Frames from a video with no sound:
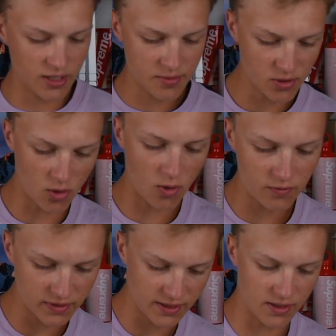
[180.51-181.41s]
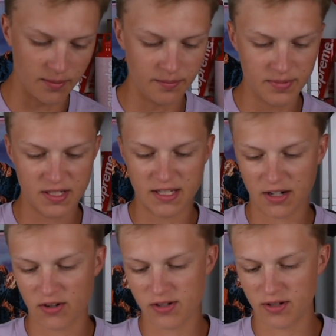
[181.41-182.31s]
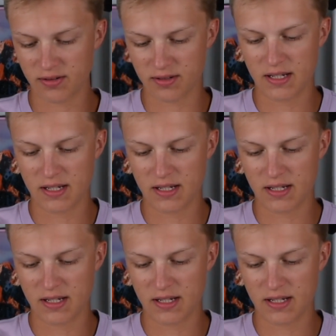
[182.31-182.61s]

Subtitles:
up, so hopefully the stickers aren't